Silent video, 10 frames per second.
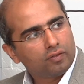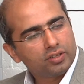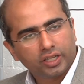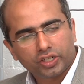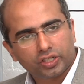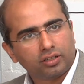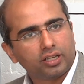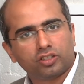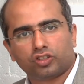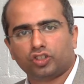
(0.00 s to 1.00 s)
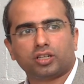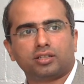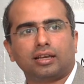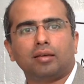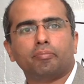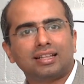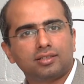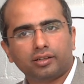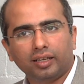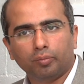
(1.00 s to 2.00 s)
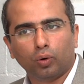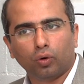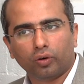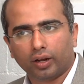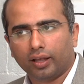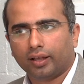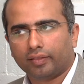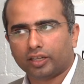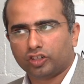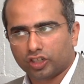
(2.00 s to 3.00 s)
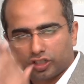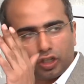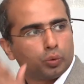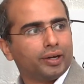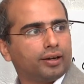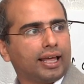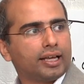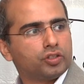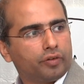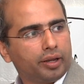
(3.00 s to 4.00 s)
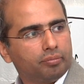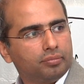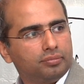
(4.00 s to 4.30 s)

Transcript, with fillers: conversation is just immensely more than just a Twitter-like stream.